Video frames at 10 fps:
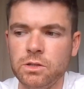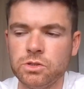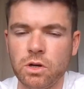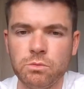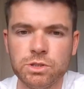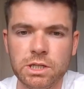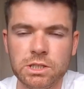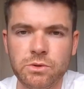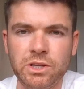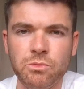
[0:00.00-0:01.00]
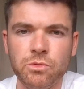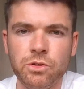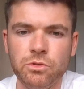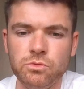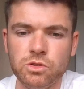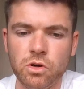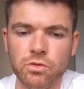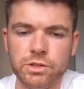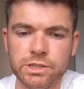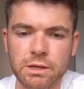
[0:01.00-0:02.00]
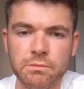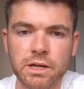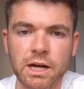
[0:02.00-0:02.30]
So I would say to anyone who's got the same